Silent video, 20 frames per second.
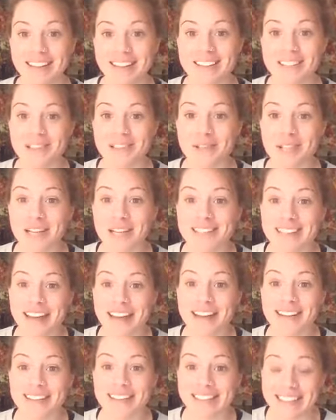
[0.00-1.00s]
So
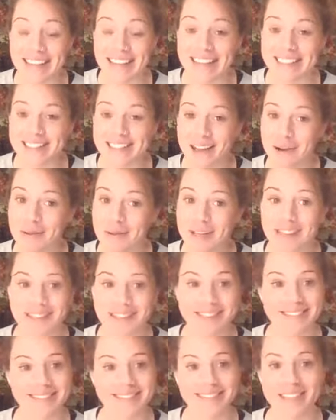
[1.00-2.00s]
Chantel, yes, own it.
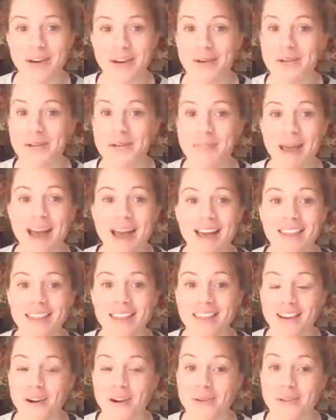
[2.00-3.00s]
Own your path,
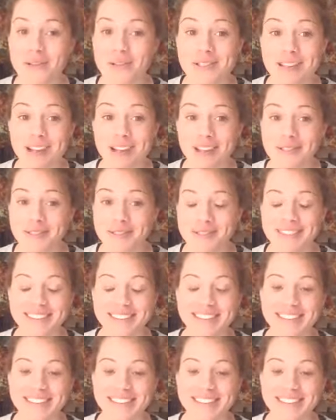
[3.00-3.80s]
own yourself,